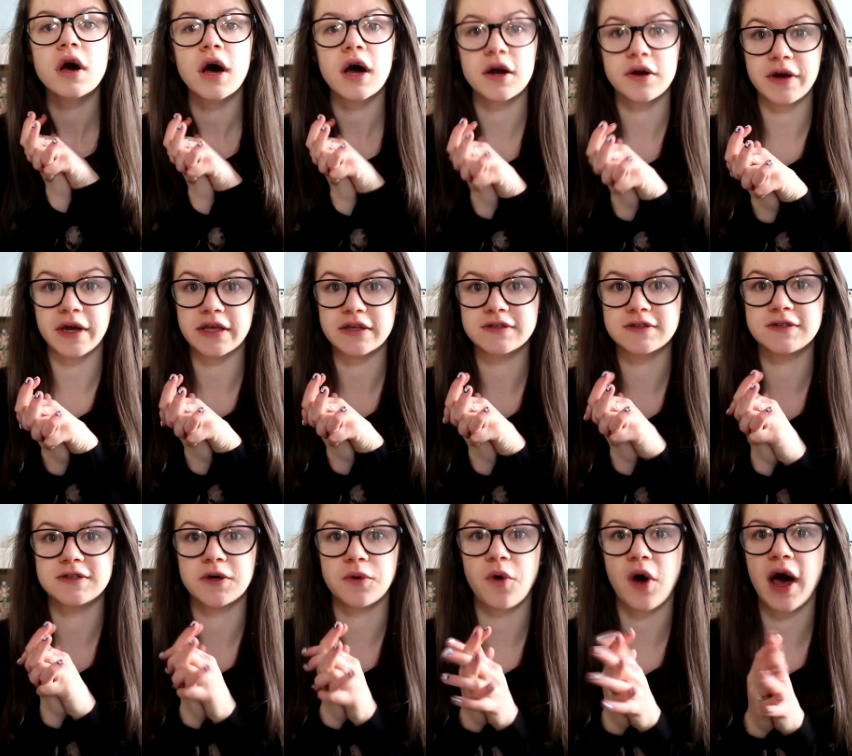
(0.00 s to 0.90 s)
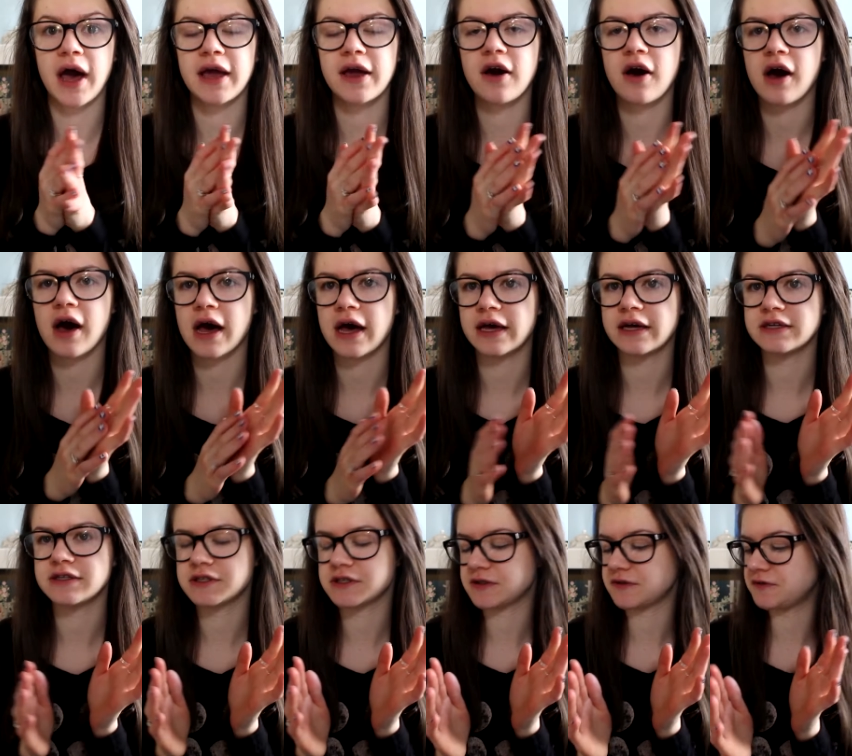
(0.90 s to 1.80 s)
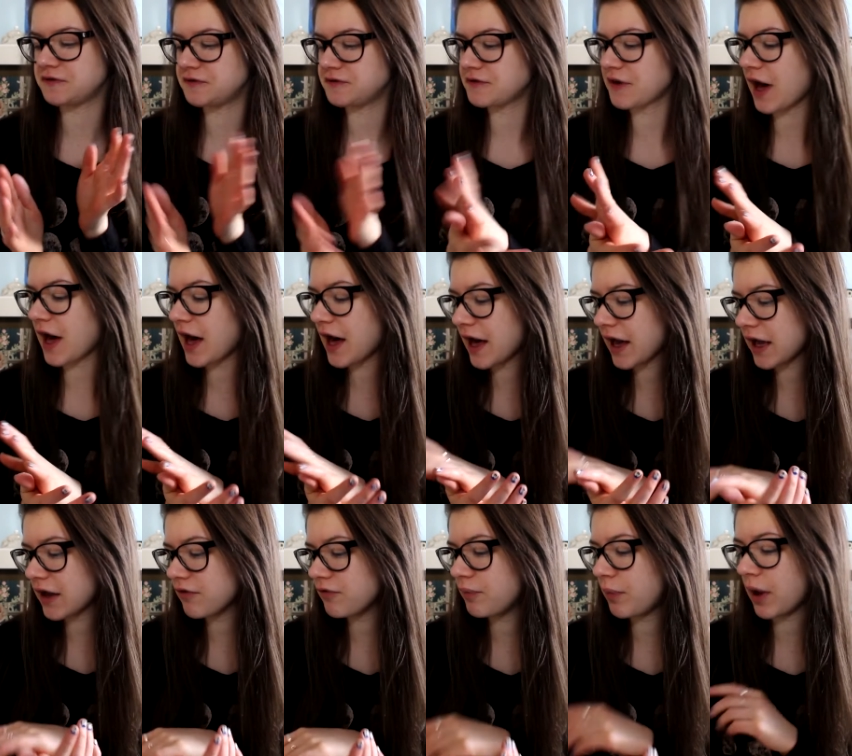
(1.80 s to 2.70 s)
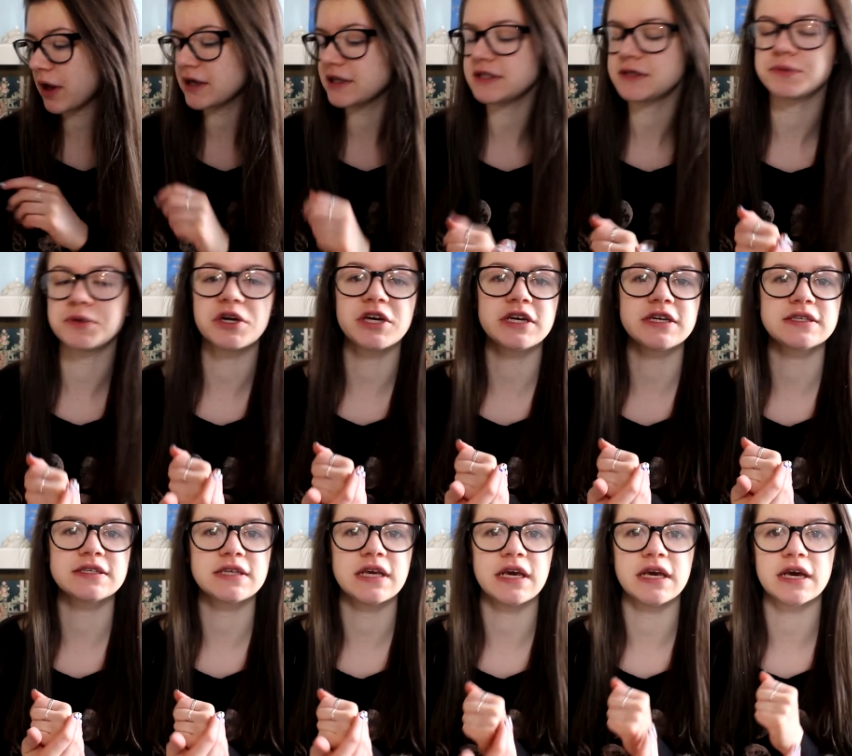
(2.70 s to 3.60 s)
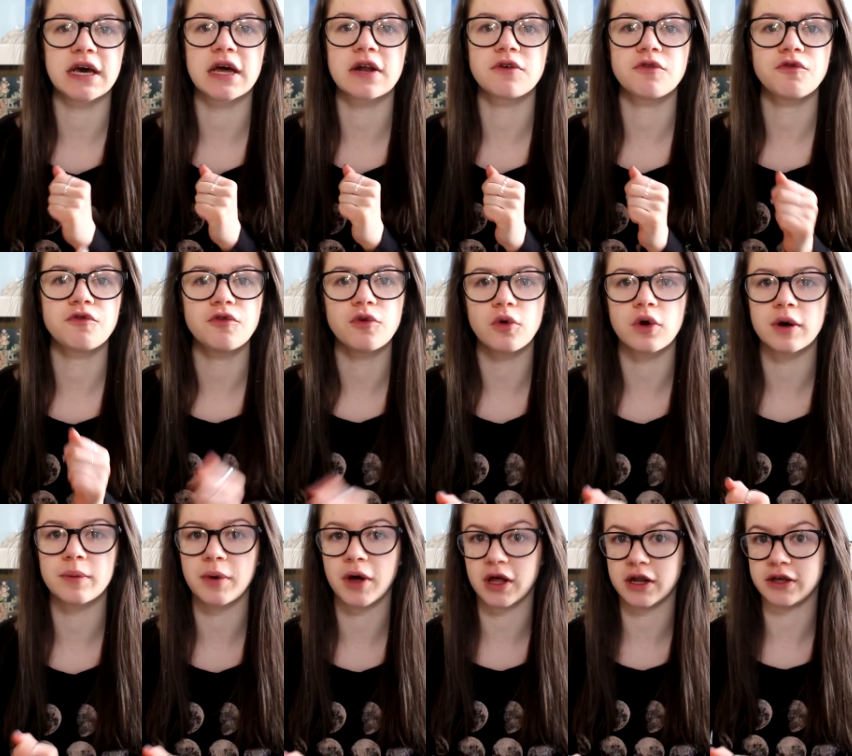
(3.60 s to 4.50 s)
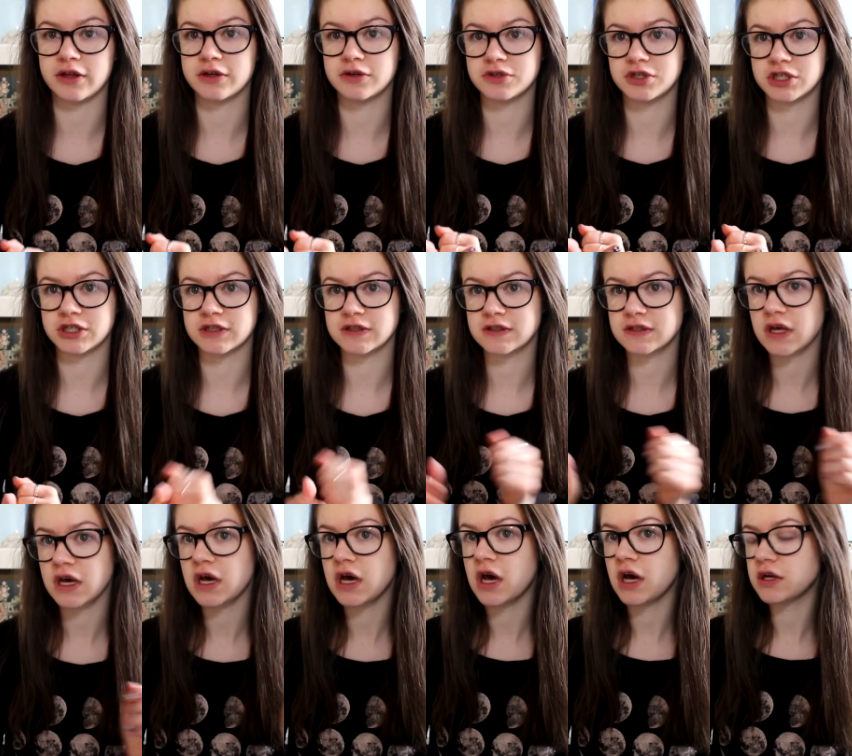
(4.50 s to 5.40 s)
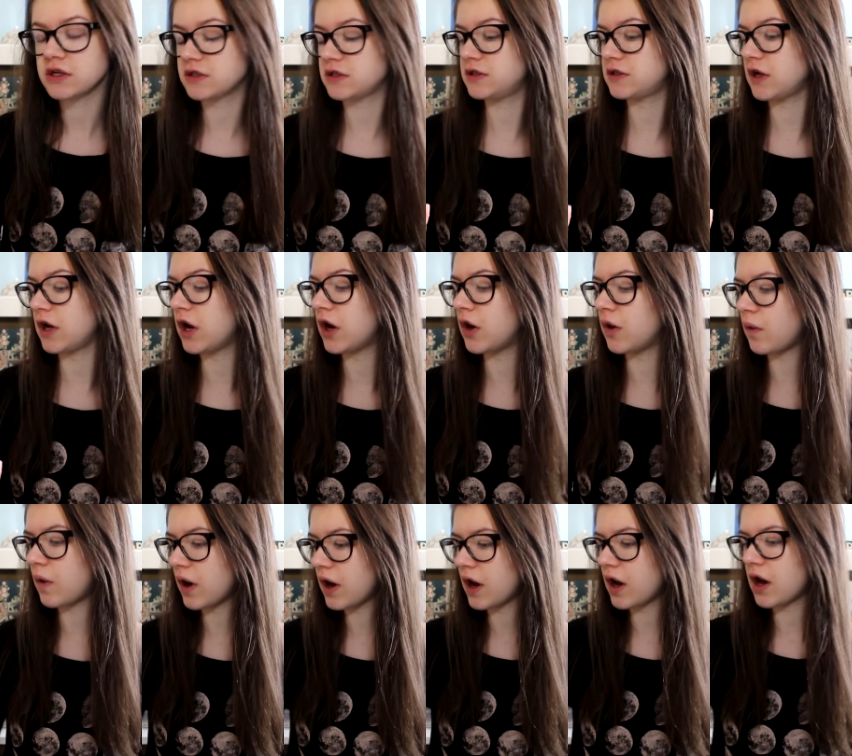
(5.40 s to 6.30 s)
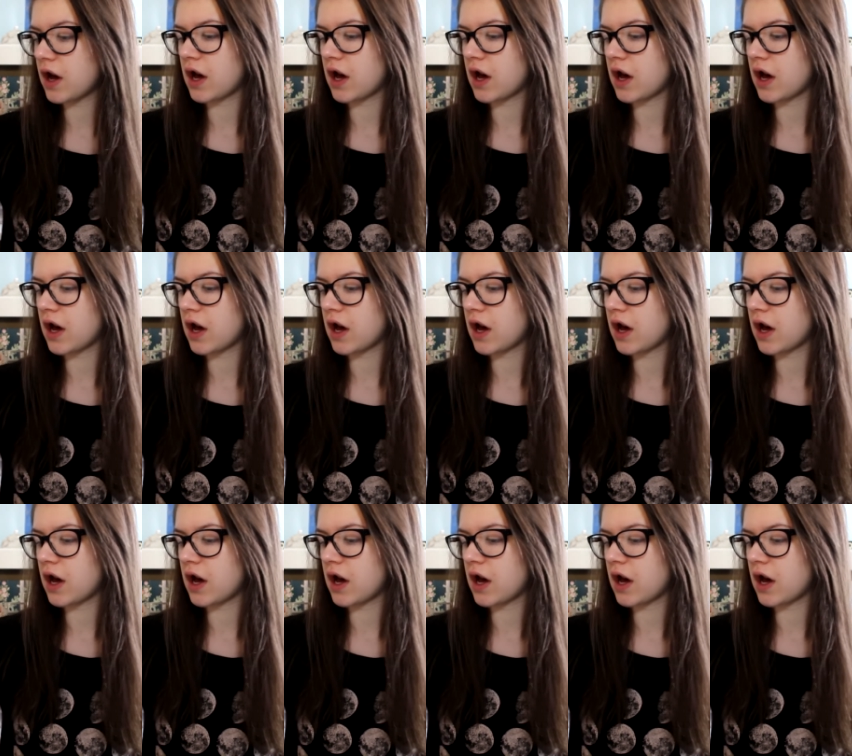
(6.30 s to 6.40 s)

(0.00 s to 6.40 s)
Alright, so I got five body sprays and four body lotions. So